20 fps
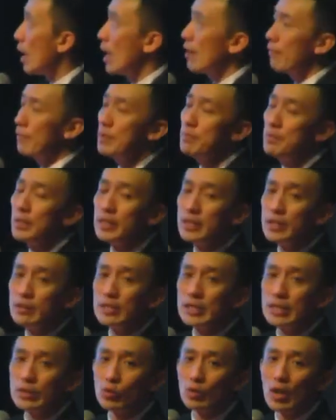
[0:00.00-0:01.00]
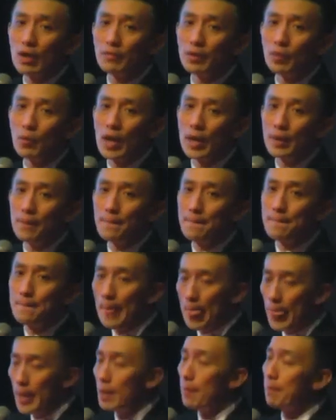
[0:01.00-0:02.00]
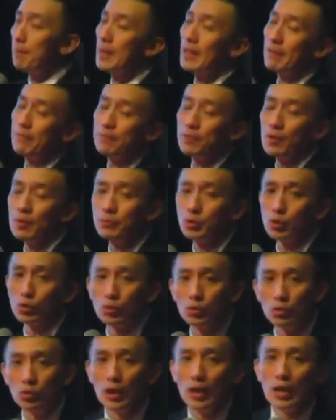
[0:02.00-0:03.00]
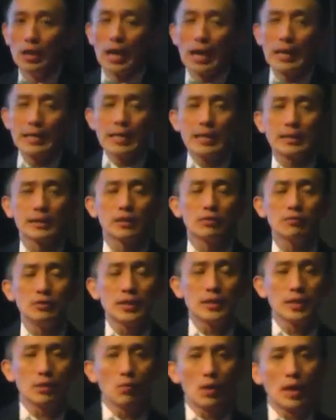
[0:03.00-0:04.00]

everybody need to have a what? A platform to grow. And that's the reason